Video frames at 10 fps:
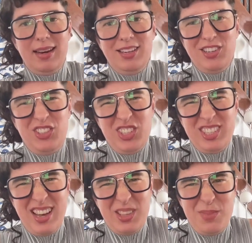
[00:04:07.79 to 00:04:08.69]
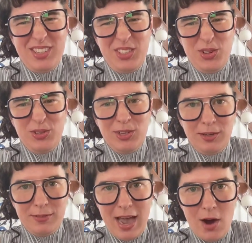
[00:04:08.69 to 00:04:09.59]
And it's just not the best use
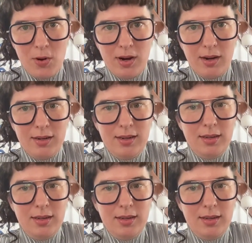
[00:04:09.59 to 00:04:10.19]
of our